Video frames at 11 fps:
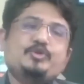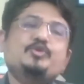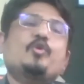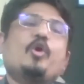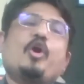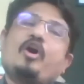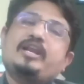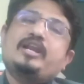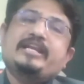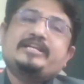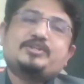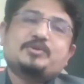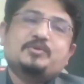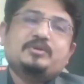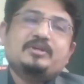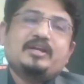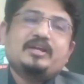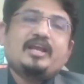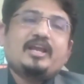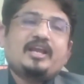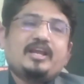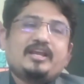you all need to
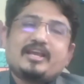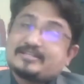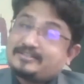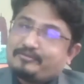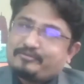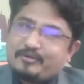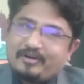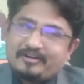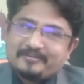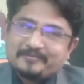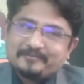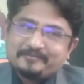kiss the frog.